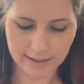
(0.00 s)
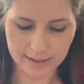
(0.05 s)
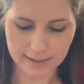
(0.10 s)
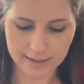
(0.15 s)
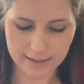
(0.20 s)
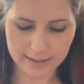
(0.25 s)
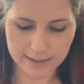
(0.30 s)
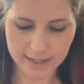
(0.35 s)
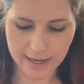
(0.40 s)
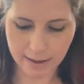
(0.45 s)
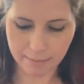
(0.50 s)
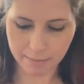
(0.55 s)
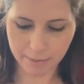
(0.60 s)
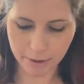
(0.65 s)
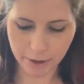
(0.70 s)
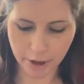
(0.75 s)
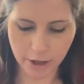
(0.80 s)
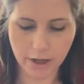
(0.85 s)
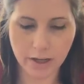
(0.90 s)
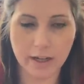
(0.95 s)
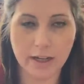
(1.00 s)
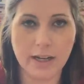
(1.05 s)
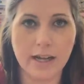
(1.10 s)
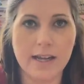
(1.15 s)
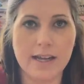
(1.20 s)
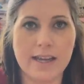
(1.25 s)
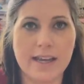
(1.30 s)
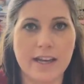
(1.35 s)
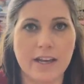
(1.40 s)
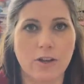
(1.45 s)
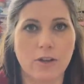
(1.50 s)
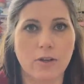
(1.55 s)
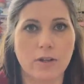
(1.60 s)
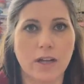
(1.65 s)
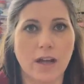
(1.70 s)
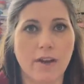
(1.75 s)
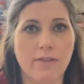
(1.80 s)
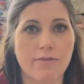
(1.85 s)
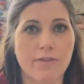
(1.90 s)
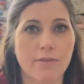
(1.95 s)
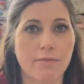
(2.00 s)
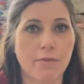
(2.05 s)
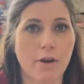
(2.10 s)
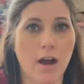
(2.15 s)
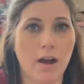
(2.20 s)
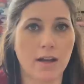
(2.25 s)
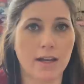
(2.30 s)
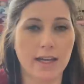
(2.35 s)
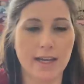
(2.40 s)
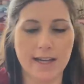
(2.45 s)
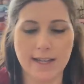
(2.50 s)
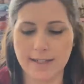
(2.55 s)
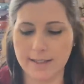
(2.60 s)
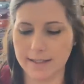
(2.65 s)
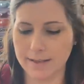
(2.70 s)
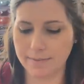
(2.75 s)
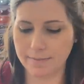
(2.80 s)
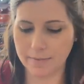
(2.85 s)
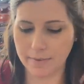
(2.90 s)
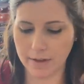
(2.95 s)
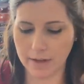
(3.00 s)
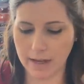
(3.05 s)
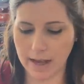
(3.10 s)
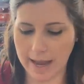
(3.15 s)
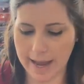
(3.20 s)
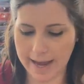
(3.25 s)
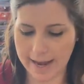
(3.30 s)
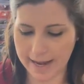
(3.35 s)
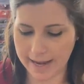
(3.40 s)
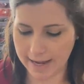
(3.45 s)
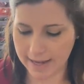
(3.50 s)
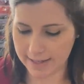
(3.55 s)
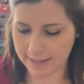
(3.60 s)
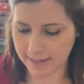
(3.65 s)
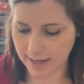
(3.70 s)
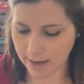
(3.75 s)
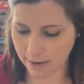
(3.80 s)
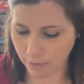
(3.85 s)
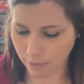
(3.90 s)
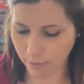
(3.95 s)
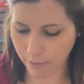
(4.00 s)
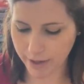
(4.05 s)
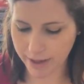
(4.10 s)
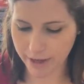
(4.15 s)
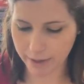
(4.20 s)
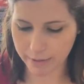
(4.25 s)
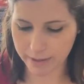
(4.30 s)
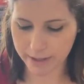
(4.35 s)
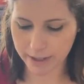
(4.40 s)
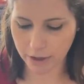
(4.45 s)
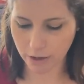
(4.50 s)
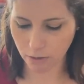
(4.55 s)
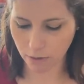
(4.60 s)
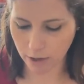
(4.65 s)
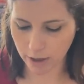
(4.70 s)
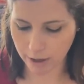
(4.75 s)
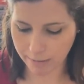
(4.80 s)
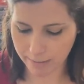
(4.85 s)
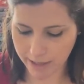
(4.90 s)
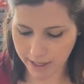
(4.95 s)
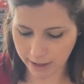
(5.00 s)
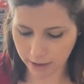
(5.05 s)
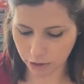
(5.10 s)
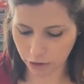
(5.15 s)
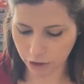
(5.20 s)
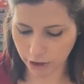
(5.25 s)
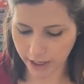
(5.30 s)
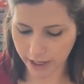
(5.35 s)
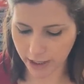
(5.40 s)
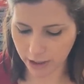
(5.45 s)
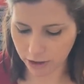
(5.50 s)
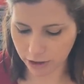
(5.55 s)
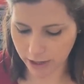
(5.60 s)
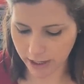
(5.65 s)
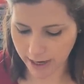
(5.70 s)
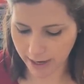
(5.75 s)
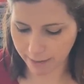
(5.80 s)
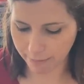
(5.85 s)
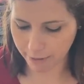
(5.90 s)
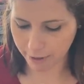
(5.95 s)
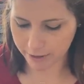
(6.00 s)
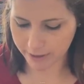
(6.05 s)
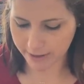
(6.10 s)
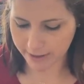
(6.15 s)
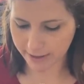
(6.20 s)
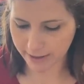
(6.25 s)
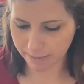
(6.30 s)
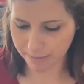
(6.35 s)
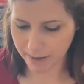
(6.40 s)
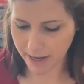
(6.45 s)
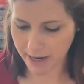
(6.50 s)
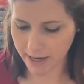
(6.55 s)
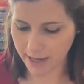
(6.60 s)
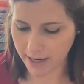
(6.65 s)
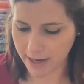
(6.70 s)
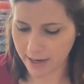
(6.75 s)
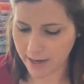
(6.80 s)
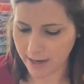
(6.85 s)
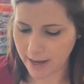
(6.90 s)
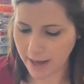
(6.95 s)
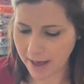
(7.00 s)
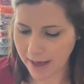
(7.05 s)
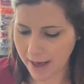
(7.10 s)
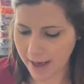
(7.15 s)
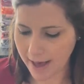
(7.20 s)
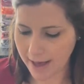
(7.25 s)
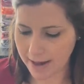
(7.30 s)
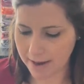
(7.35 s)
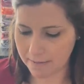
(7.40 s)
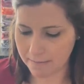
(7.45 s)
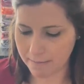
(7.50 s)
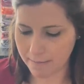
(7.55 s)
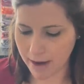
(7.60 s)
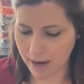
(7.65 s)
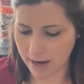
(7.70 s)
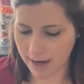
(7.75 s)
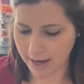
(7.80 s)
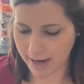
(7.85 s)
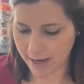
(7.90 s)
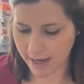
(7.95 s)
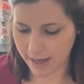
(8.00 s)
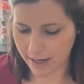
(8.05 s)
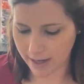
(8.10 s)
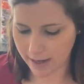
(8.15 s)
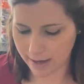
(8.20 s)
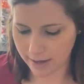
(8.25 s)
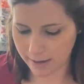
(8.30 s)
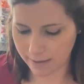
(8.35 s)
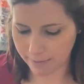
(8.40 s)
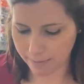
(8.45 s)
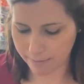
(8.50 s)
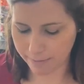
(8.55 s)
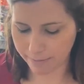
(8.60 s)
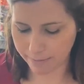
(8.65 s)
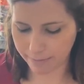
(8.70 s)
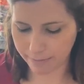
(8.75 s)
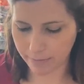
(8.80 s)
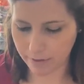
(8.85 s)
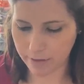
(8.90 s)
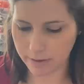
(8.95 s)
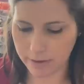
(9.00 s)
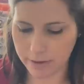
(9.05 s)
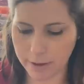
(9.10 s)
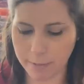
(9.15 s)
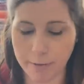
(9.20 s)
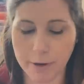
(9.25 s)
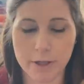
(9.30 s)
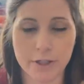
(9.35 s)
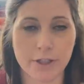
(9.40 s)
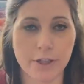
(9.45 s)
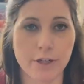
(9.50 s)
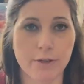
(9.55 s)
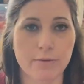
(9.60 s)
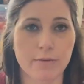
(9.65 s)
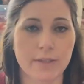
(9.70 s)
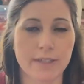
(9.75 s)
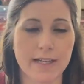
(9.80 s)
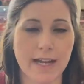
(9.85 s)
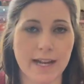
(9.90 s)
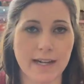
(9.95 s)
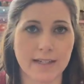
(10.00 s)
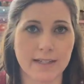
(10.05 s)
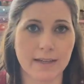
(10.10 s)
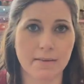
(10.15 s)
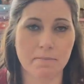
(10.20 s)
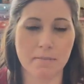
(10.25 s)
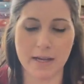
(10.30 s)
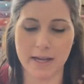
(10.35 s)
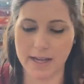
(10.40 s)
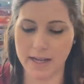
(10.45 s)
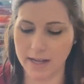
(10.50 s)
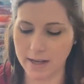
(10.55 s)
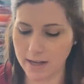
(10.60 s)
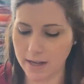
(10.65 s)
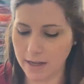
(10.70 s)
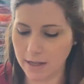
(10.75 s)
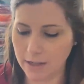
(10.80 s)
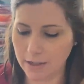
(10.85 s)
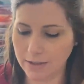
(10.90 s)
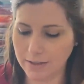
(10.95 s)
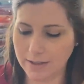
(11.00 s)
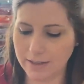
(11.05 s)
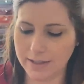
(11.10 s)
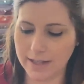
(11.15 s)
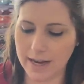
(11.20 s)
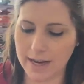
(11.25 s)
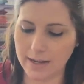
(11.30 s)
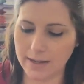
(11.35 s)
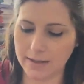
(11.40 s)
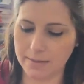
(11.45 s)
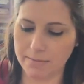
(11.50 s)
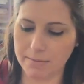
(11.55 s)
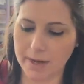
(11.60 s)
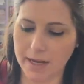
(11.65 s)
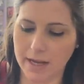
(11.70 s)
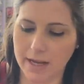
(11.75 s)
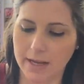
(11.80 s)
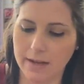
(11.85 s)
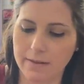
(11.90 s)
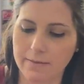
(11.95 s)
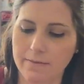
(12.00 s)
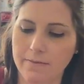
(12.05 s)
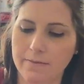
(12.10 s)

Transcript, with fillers: Sampler Guild of the Rockies and there was an ornament exchange and I participated and my, the person who sent to me, sent me